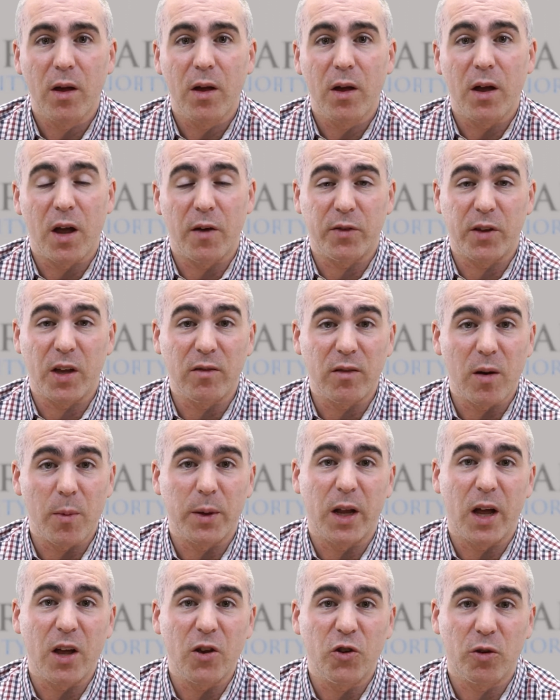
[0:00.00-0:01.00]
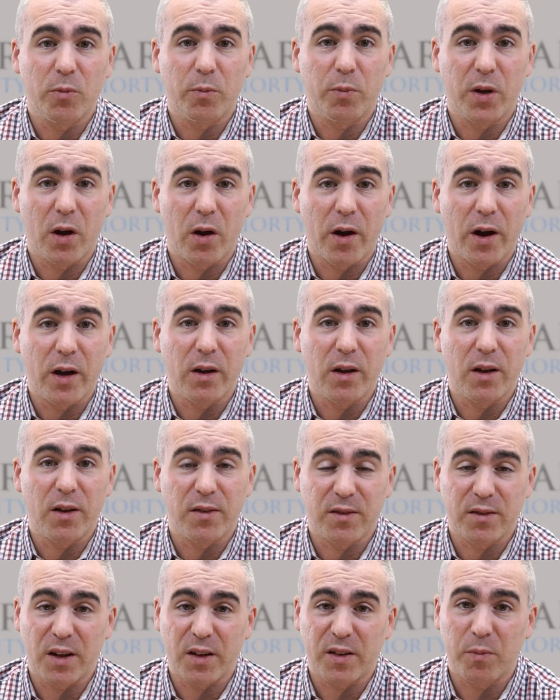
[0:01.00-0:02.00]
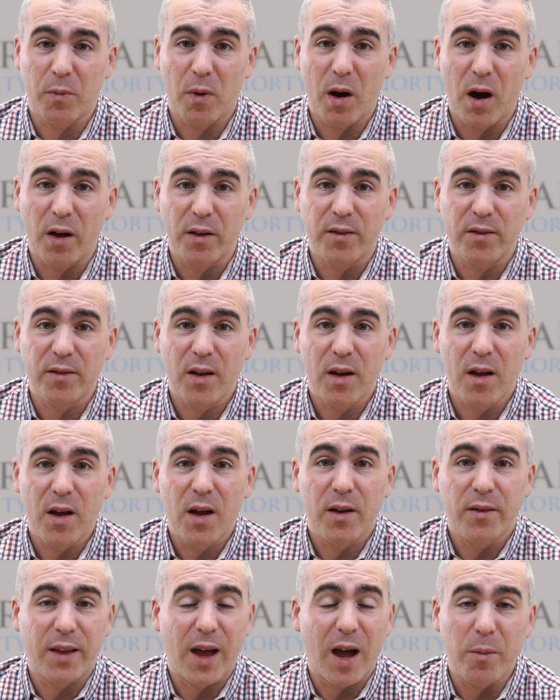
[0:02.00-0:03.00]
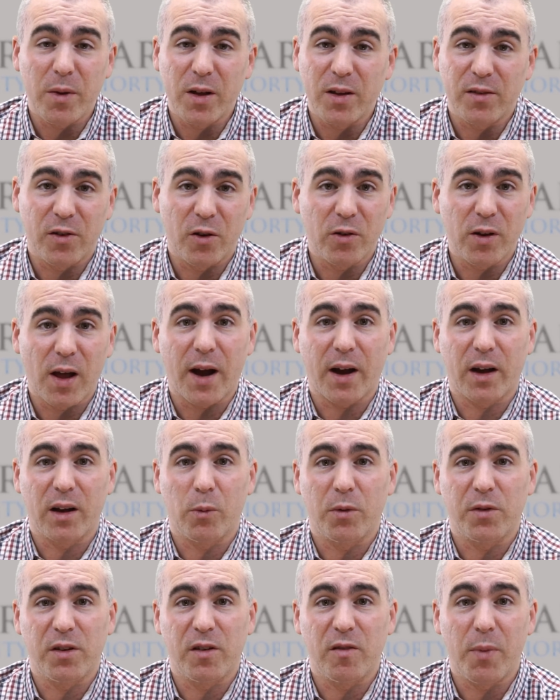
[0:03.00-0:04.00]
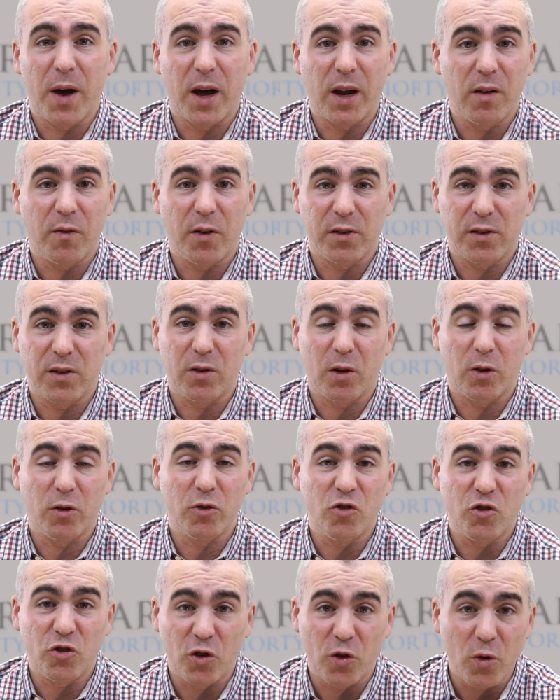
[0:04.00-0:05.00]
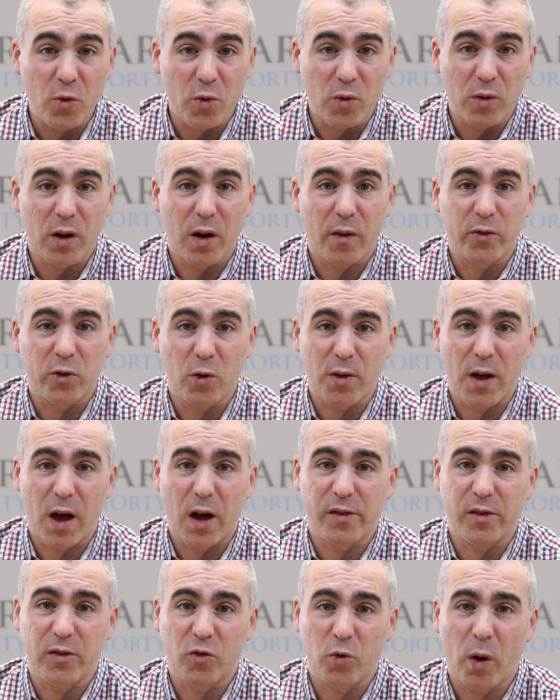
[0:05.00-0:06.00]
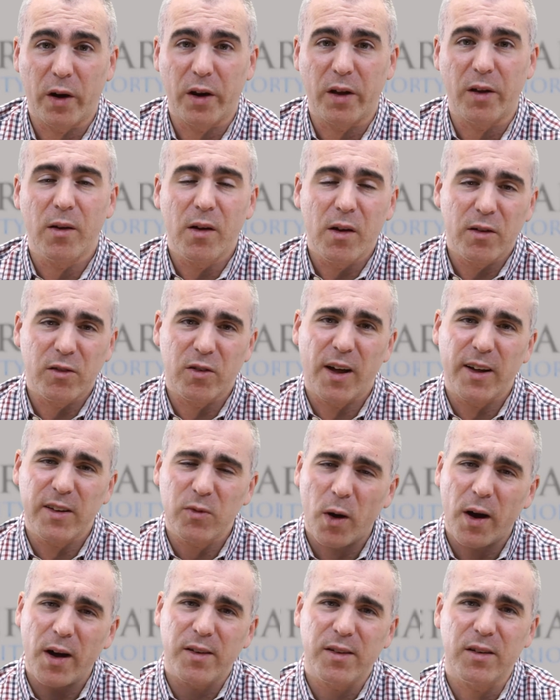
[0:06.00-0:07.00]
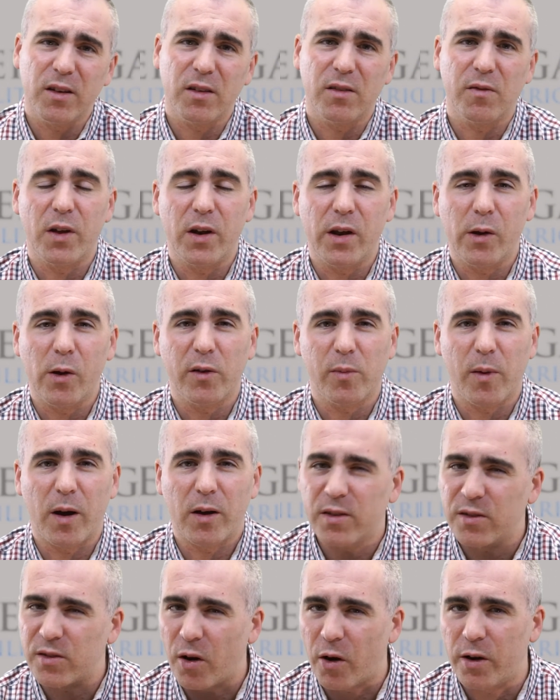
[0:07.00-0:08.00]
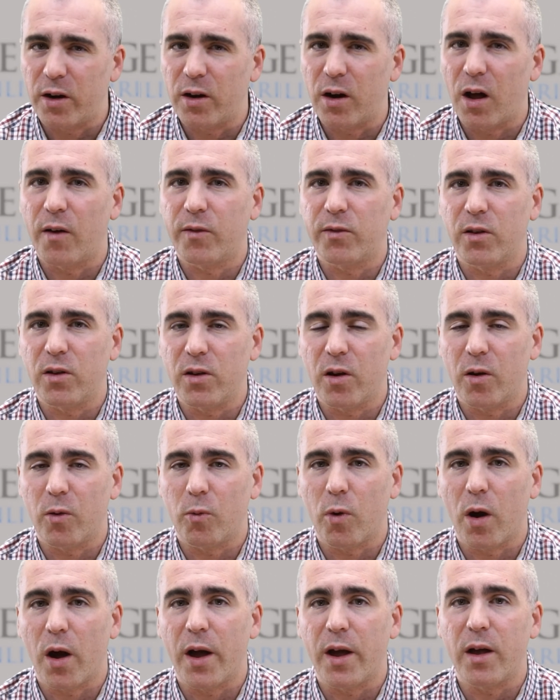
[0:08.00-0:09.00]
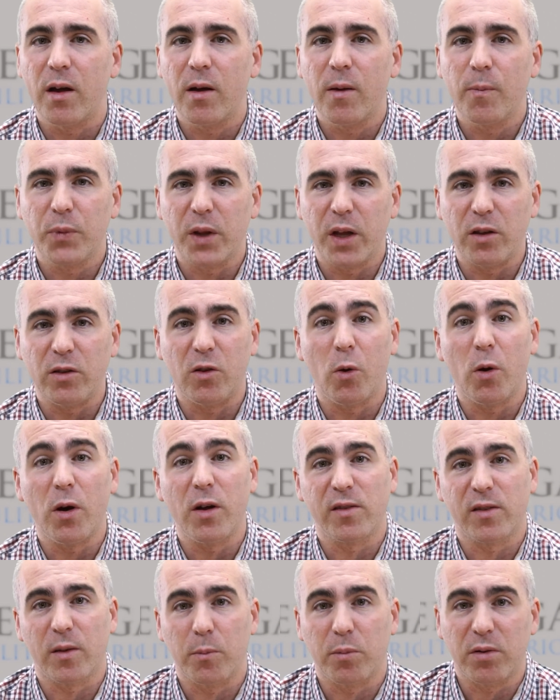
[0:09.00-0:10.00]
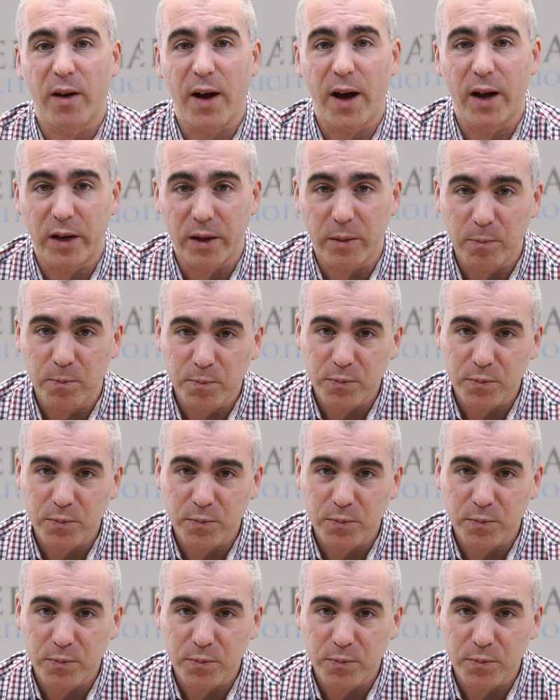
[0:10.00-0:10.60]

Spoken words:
If the elimination period is 6 months, that means you're not going to receive benefits until June of 2020. So that's why I said this video is about starting off the year right and doing some planning.